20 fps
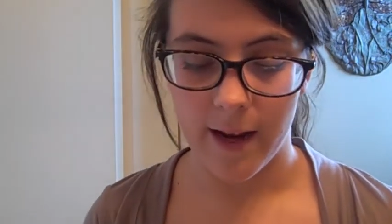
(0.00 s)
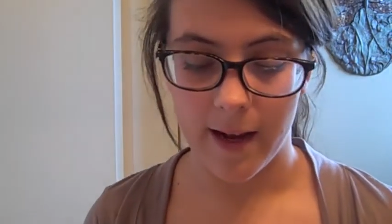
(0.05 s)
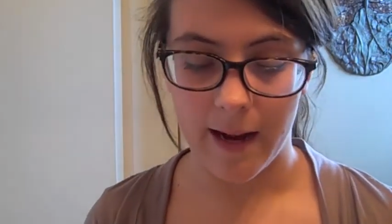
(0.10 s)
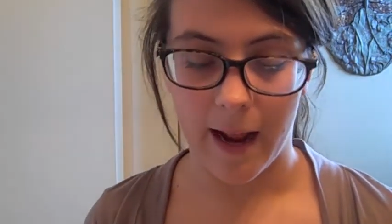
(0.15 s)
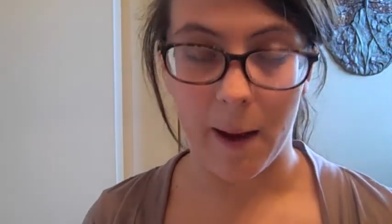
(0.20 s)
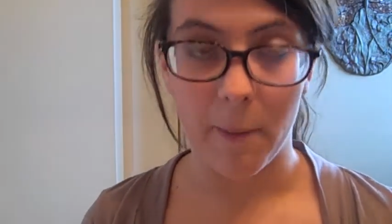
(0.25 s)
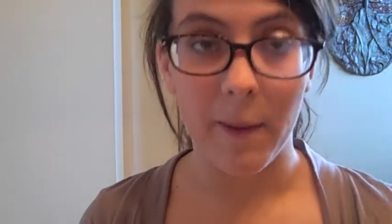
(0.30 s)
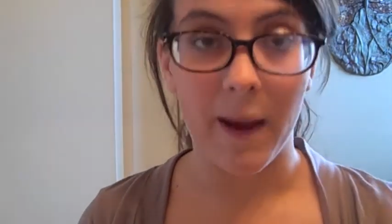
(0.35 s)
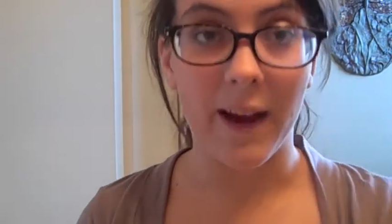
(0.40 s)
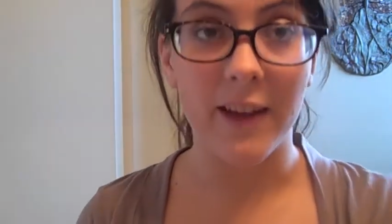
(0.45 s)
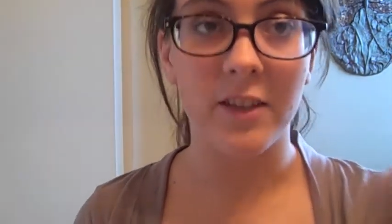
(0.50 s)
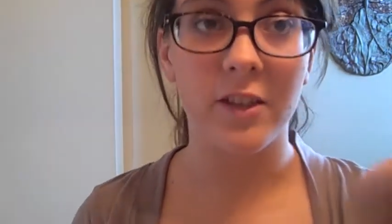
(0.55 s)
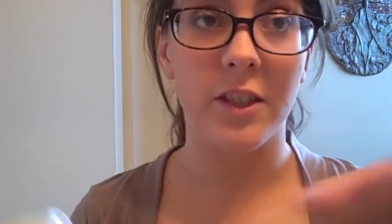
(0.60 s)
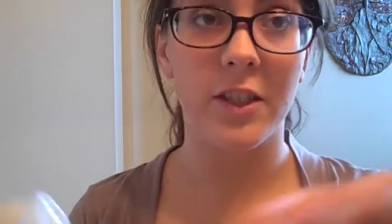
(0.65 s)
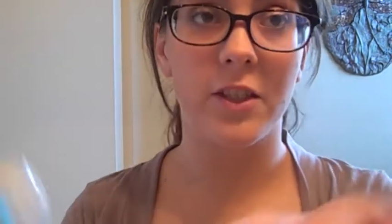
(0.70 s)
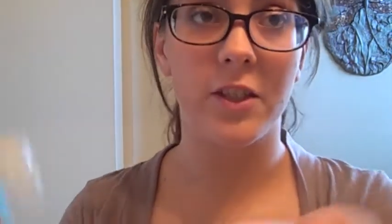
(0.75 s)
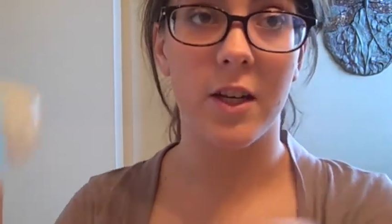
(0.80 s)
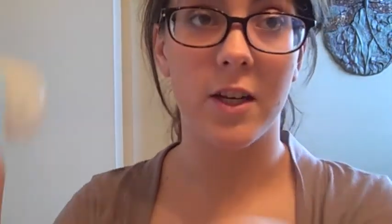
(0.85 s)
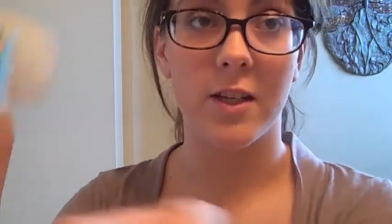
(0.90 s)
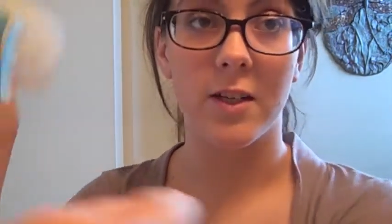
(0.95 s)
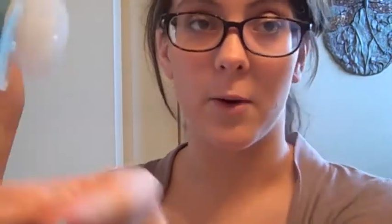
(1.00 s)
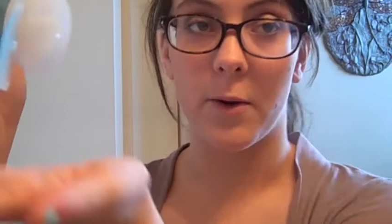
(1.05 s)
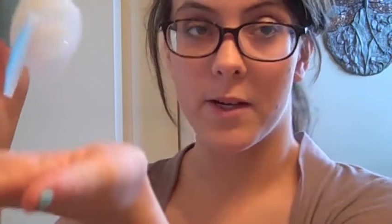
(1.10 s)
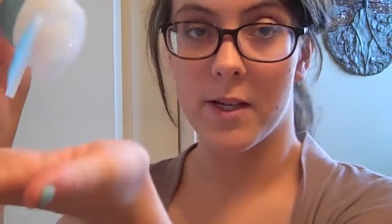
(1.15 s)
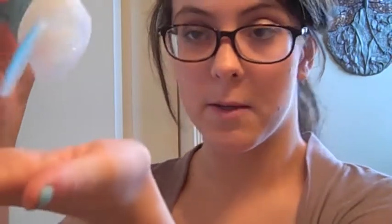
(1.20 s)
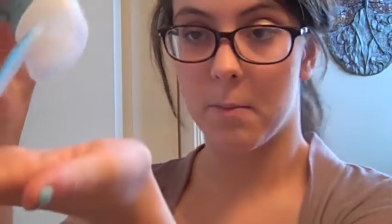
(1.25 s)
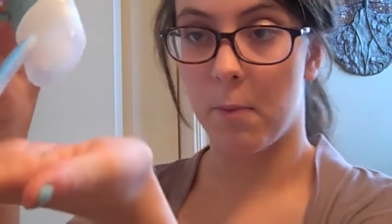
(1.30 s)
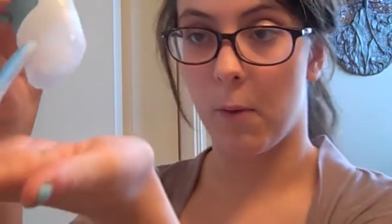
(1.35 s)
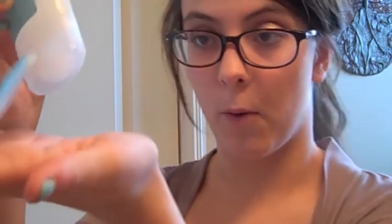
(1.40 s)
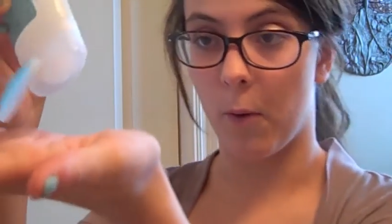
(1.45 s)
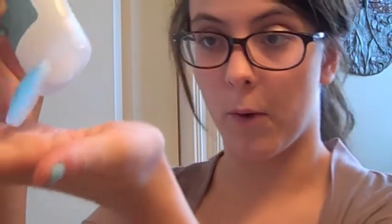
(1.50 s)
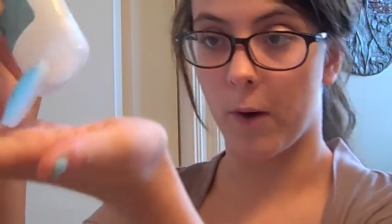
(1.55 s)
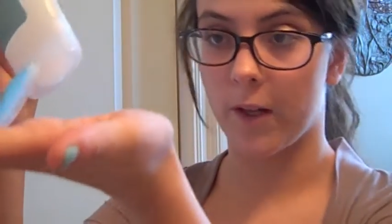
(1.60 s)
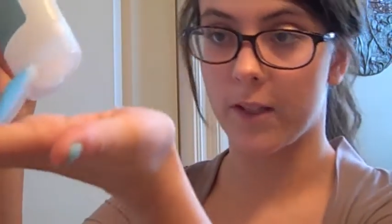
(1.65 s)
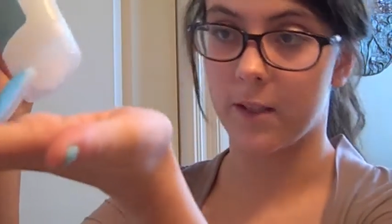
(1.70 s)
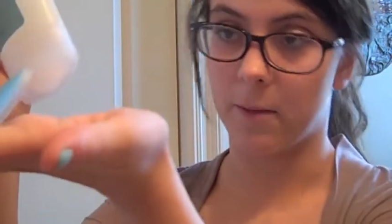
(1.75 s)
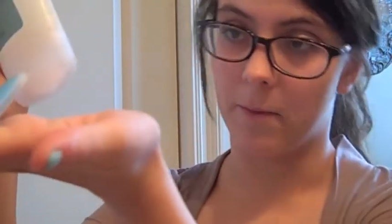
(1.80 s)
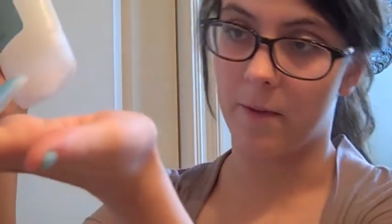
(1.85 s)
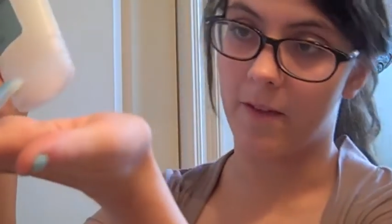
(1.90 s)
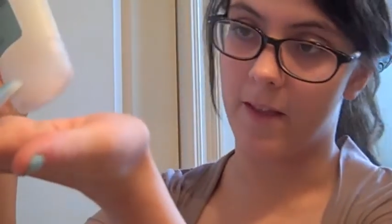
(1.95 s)
And I'm actually just going to pour
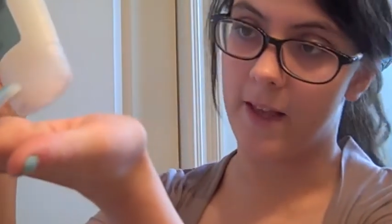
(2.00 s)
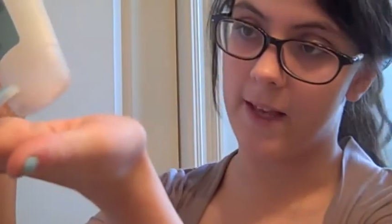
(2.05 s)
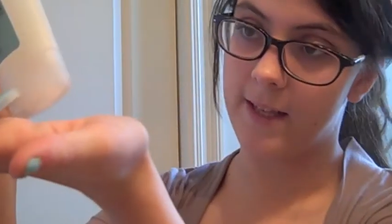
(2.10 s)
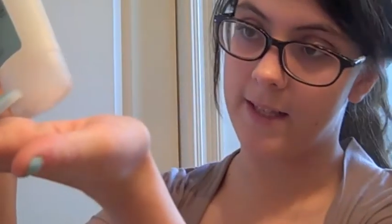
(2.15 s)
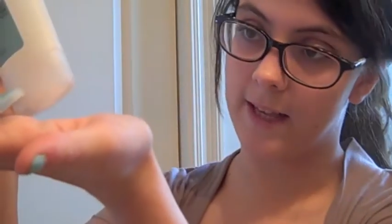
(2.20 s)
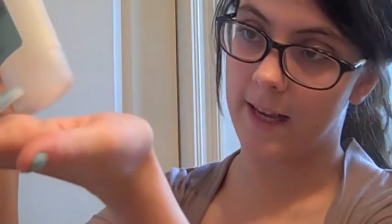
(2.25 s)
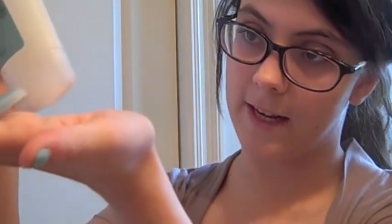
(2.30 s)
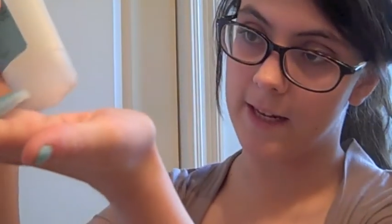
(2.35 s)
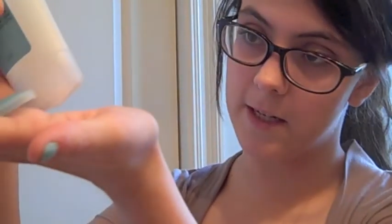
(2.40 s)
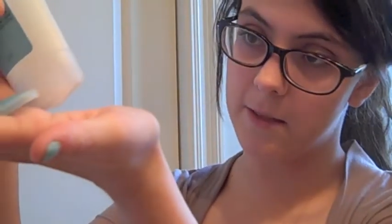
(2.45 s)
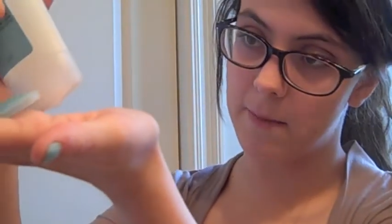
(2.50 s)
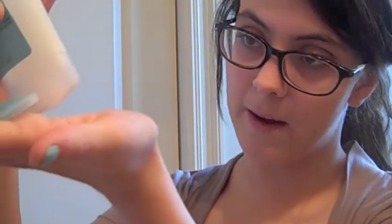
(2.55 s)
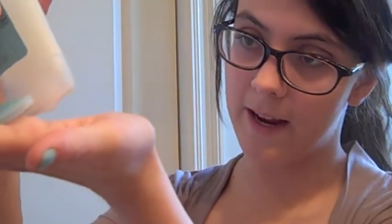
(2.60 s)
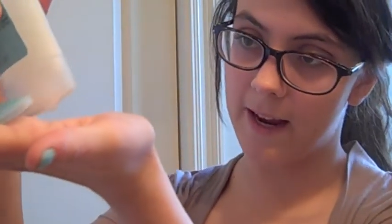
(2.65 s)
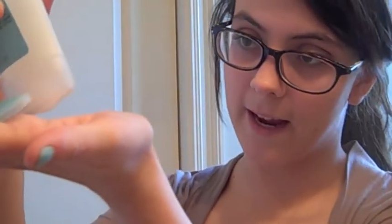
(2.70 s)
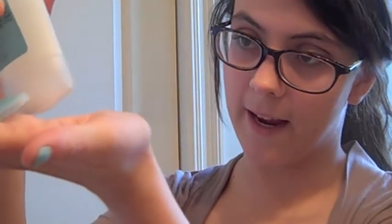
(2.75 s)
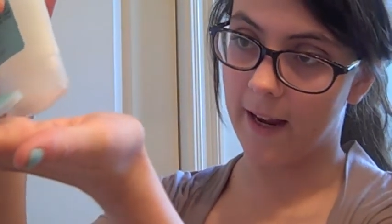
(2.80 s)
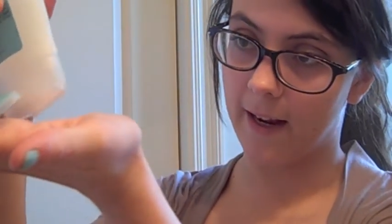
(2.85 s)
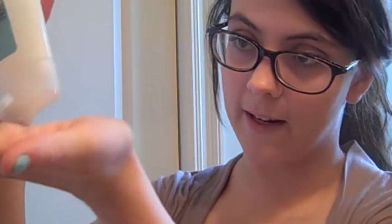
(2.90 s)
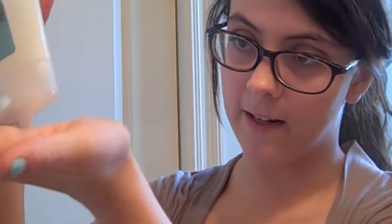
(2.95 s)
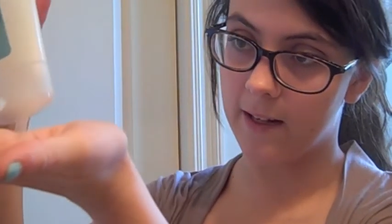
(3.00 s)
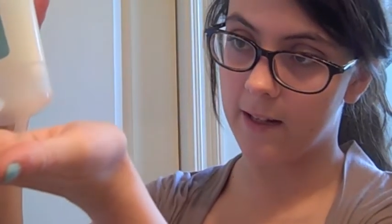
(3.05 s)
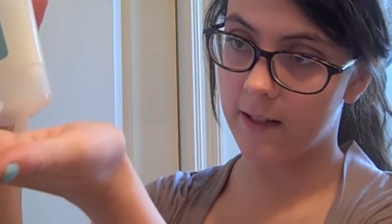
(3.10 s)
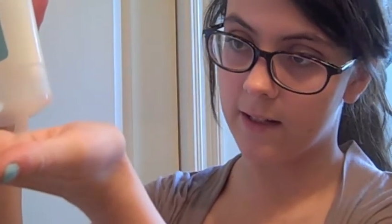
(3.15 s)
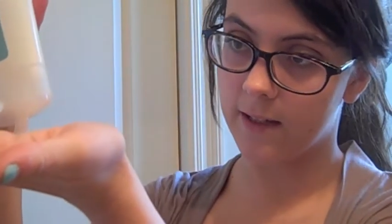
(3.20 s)
some of this into my hand,